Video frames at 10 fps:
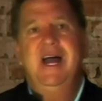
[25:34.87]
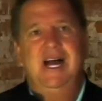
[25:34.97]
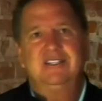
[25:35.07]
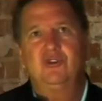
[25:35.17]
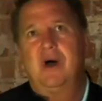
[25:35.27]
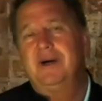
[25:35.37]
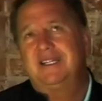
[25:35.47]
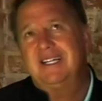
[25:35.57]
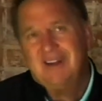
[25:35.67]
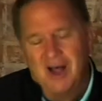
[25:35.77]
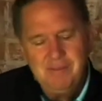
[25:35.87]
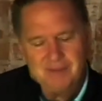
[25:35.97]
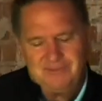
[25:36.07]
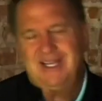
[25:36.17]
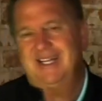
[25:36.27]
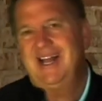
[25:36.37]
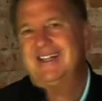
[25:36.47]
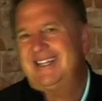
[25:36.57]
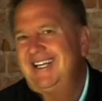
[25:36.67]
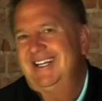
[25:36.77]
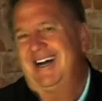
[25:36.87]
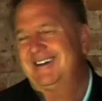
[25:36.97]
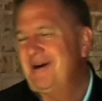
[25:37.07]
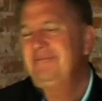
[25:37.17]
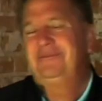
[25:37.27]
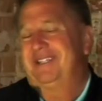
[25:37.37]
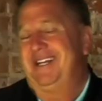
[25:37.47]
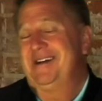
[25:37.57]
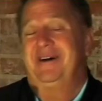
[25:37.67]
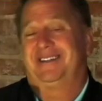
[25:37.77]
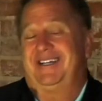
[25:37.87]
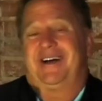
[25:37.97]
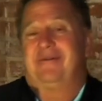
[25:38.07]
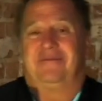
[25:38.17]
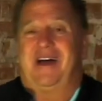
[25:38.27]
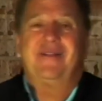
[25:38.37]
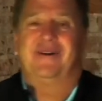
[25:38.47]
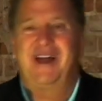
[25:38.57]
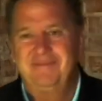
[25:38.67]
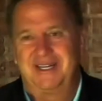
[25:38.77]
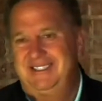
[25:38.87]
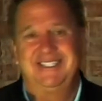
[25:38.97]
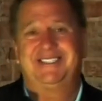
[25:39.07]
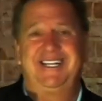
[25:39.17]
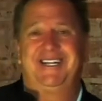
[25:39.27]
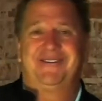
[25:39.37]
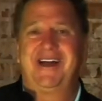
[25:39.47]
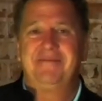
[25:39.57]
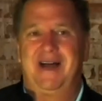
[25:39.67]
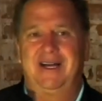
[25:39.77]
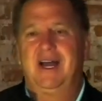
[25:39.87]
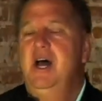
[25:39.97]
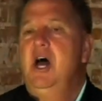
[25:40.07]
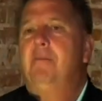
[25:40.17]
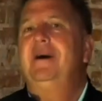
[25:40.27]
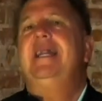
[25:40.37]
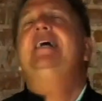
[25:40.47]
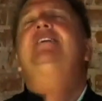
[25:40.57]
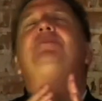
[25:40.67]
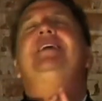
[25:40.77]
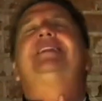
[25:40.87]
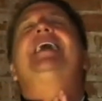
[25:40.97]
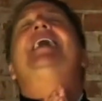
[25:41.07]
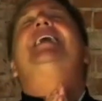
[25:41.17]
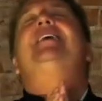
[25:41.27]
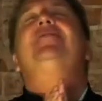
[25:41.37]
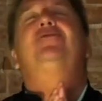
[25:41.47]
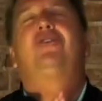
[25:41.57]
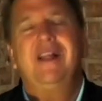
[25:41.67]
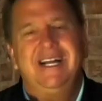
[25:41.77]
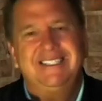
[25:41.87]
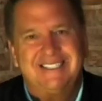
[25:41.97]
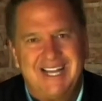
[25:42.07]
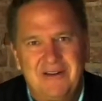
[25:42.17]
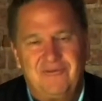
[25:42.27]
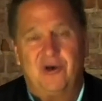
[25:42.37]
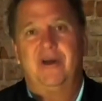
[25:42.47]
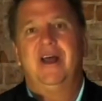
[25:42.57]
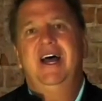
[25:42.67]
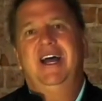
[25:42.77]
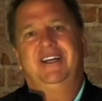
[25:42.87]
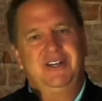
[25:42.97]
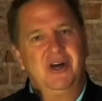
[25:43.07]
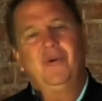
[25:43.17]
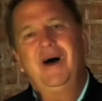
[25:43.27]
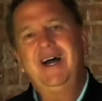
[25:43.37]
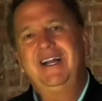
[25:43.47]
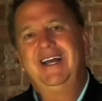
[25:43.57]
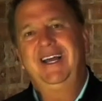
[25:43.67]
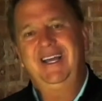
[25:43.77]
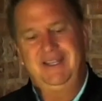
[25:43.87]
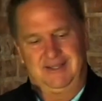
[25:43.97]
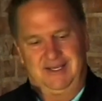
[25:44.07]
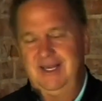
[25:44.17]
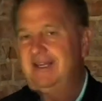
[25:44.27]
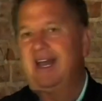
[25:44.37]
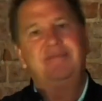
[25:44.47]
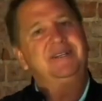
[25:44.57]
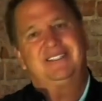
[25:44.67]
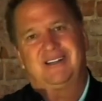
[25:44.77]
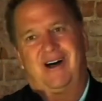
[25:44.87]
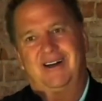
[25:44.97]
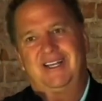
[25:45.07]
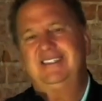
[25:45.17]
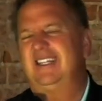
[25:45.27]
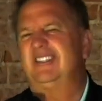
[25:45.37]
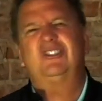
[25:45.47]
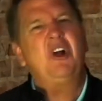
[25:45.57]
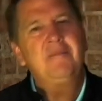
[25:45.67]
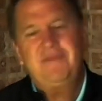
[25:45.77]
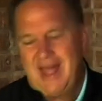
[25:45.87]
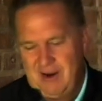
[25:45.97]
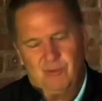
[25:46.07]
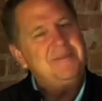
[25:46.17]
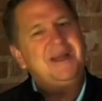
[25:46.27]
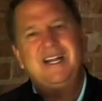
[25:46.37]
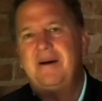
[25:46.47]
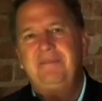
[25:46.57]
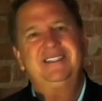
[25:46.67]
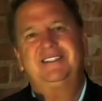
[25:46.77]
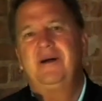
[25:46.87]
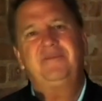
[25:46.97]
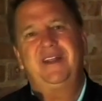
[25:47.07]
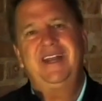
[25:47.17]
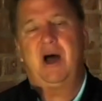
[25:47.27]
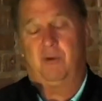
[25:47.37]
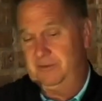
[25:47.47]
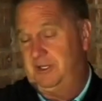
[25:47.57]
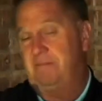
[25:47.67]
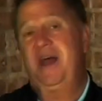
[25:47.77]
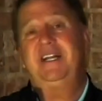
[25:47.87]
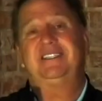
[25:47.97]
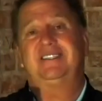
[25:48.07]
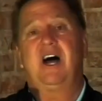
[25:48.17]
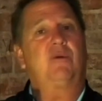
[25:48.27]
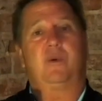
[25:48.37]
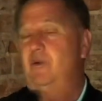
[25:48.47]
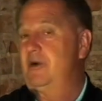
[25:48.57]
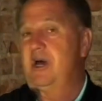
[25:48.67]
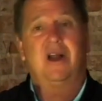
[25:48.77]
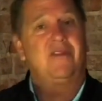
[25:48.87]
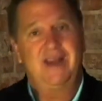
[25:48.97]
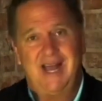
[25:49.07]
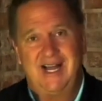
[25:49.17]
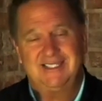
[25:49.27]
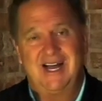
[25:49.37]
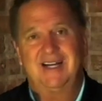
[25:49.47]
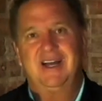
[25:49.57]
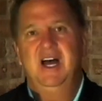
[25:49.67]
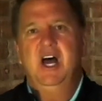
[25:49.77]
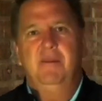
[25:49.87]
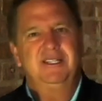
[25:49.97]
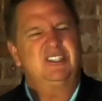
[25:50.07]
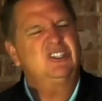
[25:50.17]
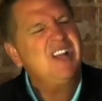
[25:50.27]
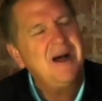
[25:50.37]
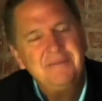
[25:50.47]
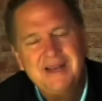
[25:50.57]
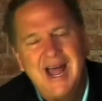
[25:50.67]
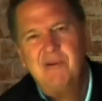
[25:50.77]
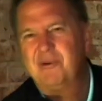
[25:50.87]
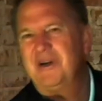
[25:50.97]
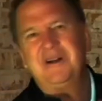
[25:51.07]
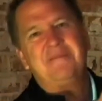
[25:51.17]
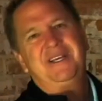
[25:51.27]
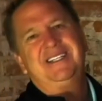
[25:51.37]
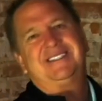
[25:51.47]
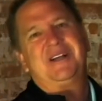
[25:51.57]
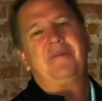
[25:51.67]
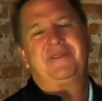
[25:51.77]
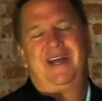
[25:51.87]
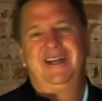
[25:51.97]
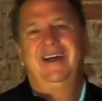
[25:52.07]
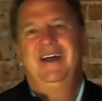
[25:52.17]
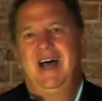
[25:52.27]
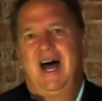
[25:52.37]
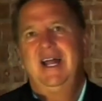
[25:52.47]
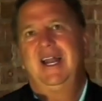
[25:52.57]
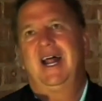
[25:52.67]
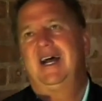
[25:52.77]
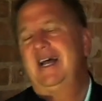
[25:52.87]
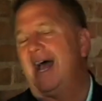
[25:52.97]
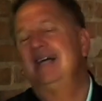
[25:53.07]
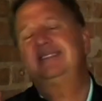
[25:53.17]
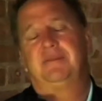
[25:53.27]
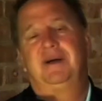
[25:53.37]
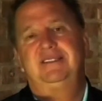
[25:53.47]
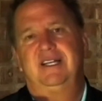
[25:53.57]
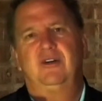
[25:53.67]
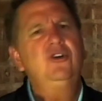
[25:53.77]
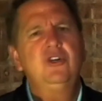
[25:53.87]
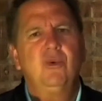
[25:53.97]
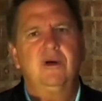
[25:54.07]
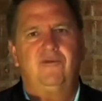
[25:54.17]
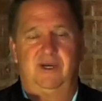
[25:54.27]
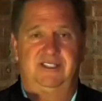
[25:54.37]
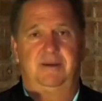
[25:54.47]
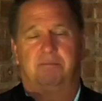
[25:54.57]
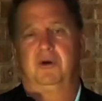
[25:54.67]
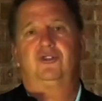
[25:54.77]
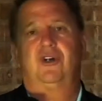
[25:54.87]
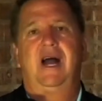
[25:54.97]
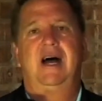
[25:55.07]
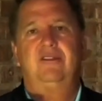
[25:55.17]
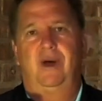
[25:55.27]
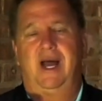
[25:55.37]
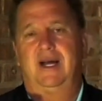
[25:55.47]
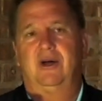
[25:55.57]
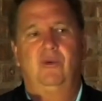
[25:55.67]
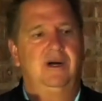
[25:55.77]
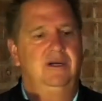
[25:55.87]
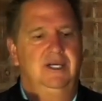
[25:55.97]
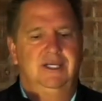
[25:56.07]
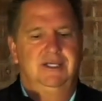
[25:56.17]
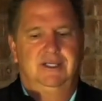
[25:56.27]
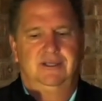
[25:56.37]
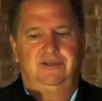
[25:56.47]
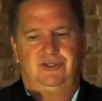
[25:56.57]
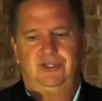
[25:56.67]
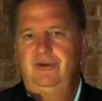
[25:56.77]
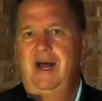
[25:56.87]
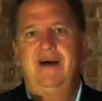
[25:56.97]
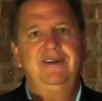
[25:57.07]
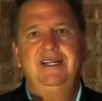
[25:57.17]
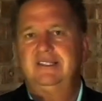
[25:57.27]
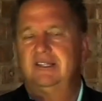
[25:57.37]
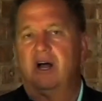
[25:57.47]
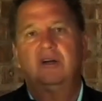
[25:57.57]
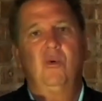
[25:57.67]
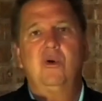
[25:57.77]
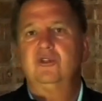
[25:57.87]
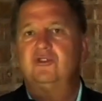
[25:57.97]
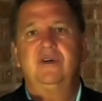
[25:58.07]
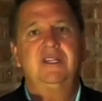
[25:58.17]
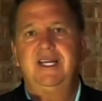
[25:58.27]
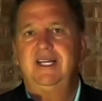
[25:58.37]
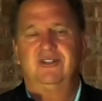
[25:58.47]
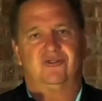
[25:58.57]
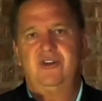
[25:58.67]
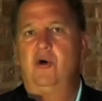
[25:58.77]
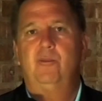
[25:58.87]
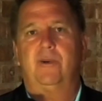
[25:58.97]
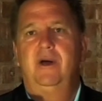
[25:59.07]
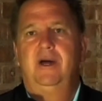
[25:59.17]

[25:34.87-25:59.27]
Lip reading: And so at the time I'm thinking, yeah, I think I come with him. I think I would have rather have my 16 grand back. But EXP, thank you, Glenn Sanford. You know what? He gave me stock. He said, someday we may not be something now. It was a penny stock. We were not on the NASDAQ. But someday we're going to be something. And I asked him, I said, who do you work for? And he said, Berkshire Hathaway. I go, well, do you have any stock awards or anything? He goes, nope.